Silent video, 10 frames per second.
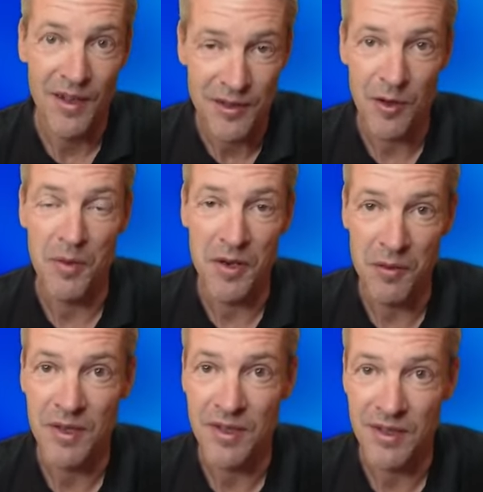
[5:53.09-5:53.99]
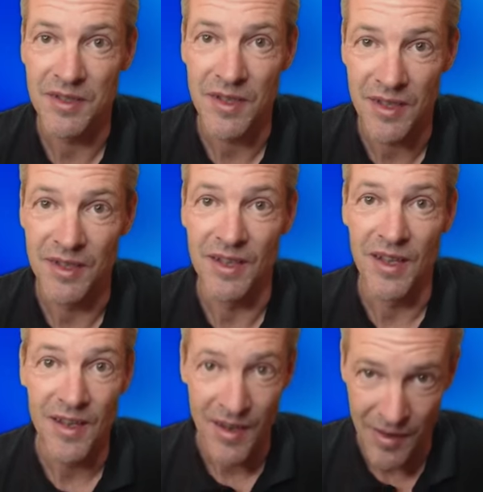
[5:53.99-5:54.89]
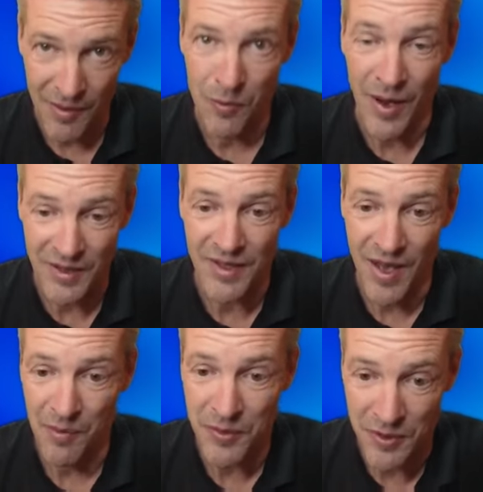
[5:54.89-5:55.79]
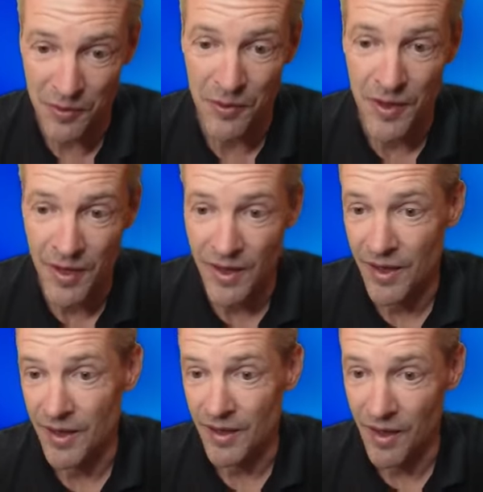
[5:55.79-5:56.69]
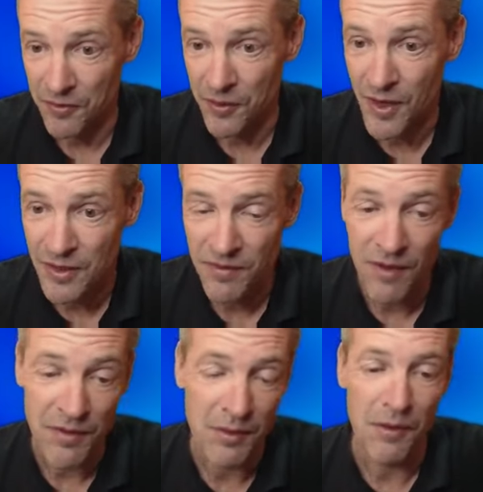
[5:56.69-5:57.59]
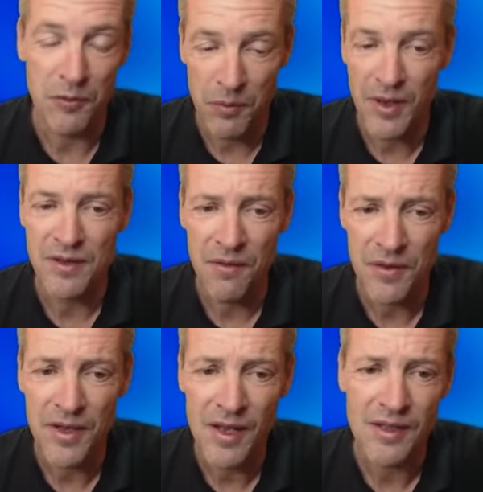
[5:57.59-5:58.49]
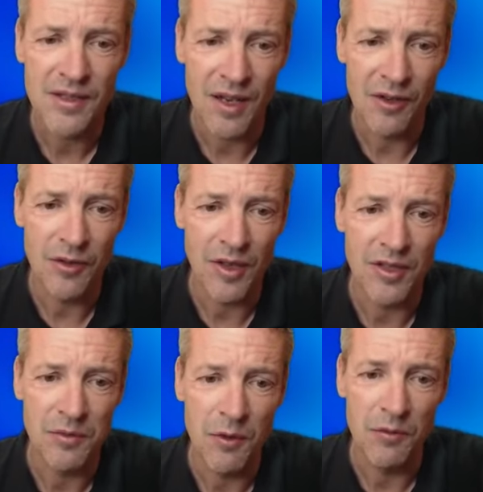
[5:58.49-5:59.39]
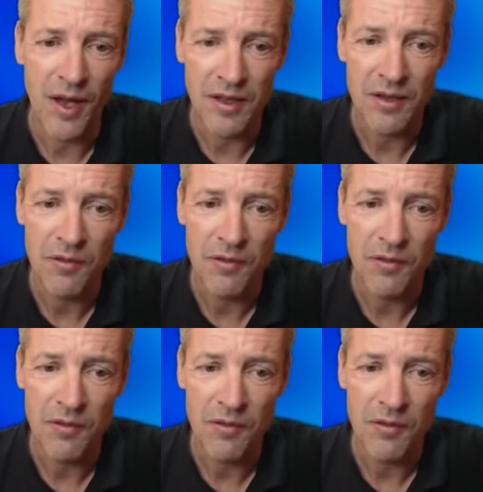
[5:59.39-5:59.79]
So many weaknesses in White's camp. So after h5, they have to play something else. I looked at this move knight